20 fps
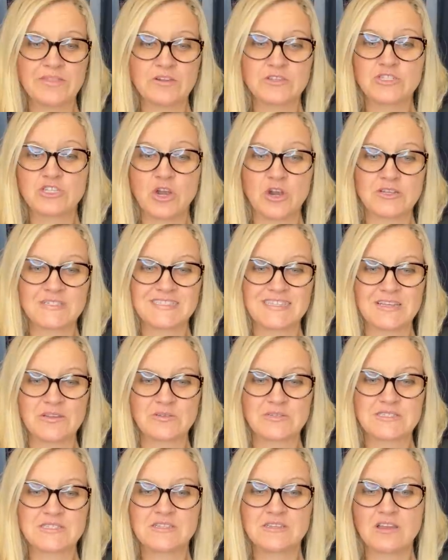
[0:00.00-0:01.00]
there's yard
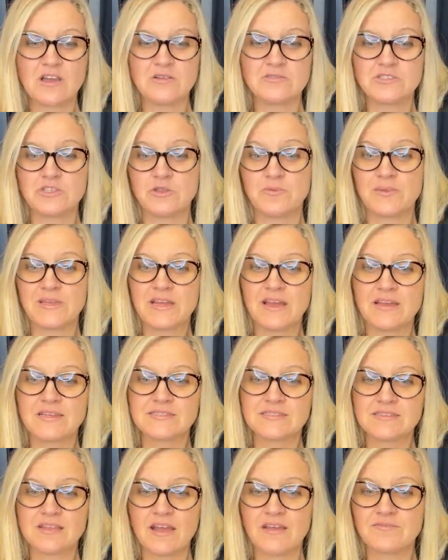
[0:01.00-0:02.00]
sales to go to
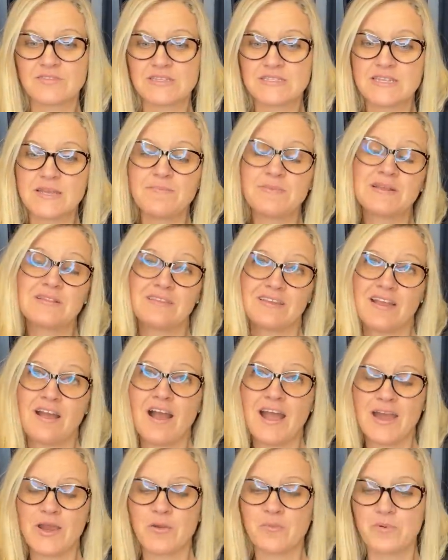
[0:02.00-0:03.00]
because of the typically
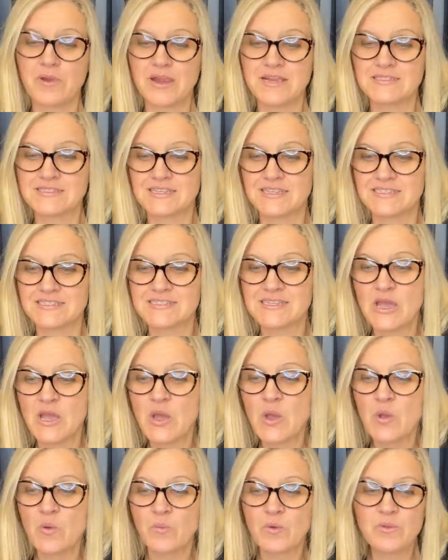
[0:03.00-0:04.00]
higher prices.
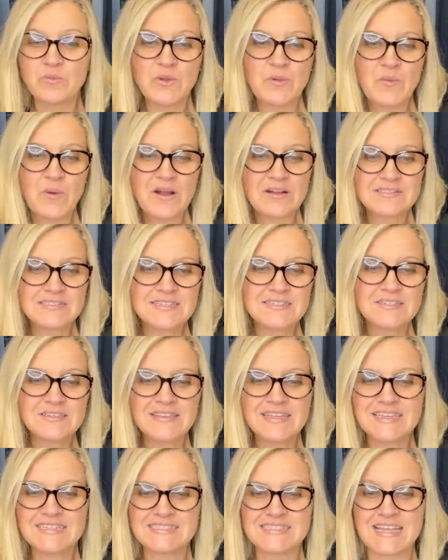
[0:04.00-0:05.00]
When we walked into
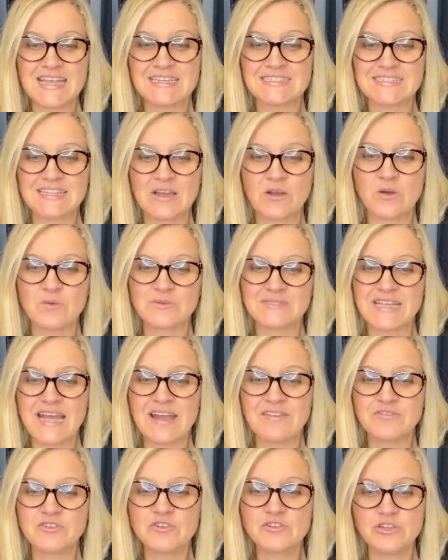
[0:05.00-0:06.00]
the estate sale, it was
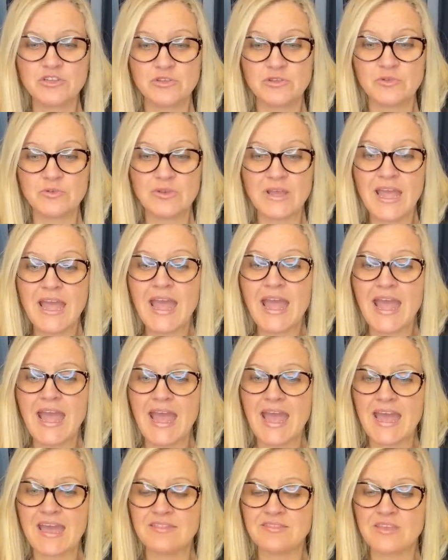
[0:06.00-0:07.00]
afternoon
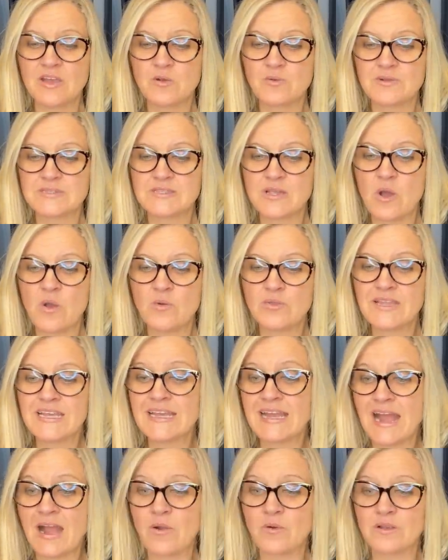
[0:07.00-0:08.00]
and there was only
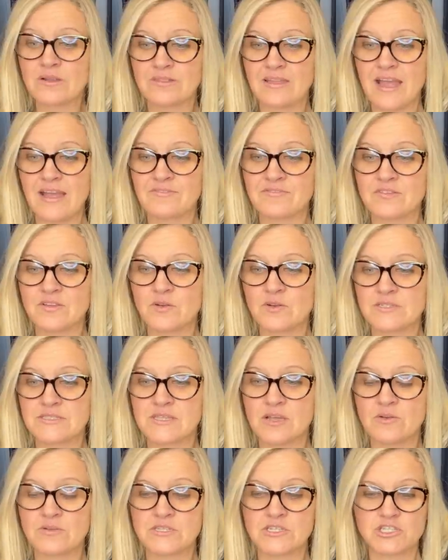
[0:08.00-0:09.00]
an hour left or
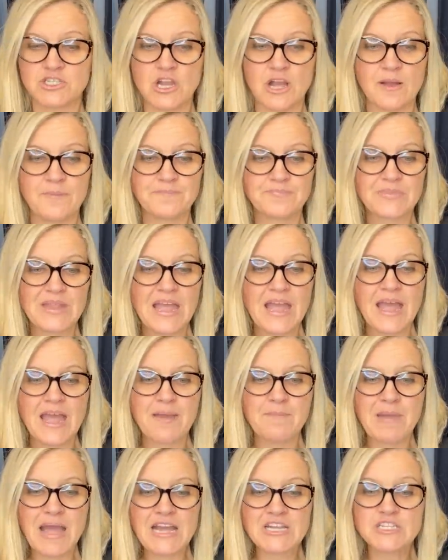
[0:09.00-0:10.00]
so to shop.
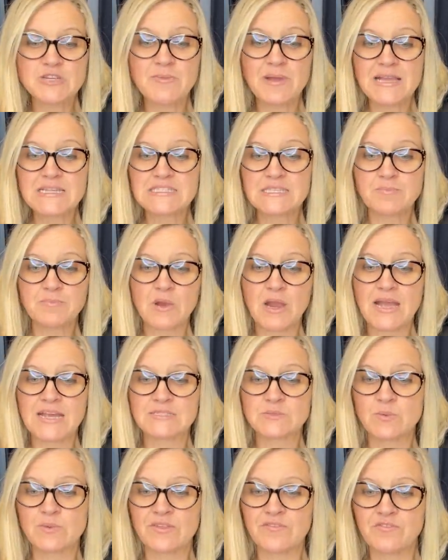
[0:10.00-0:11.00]
Imagine my
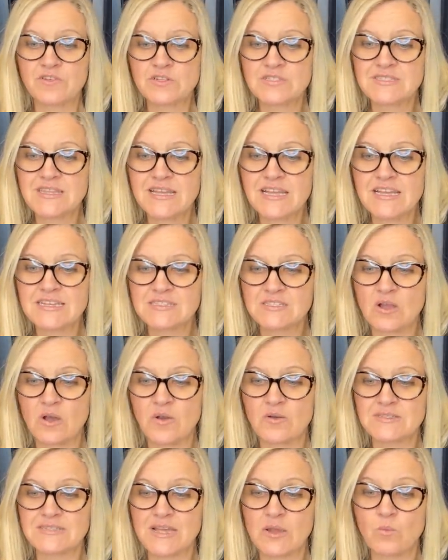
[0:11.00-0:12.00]
surprise when the first thing I
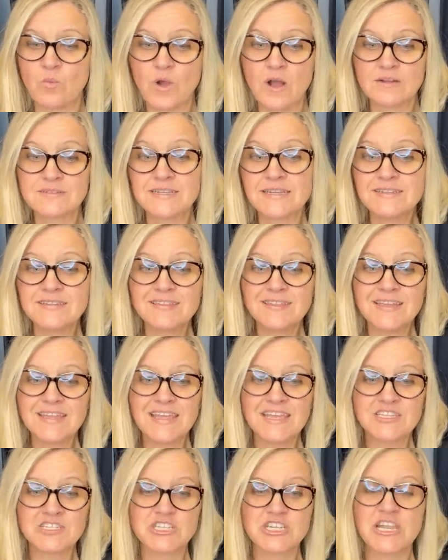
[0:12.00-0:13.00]
saw as I walked into the
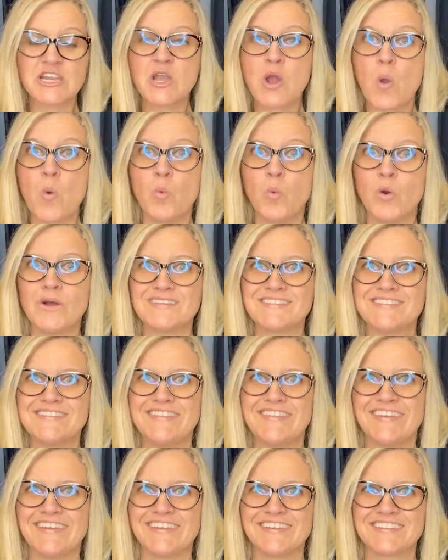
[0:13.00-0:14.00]
kitchen was
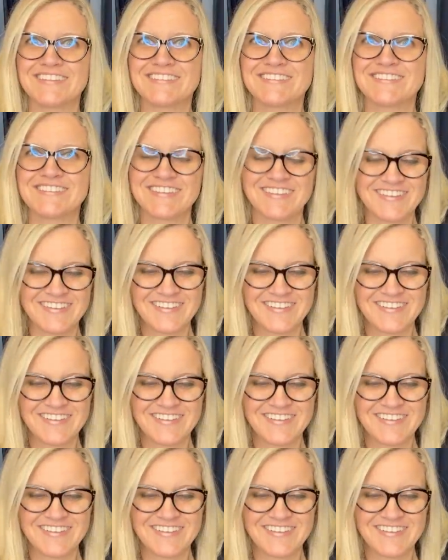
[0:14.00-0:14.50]
this.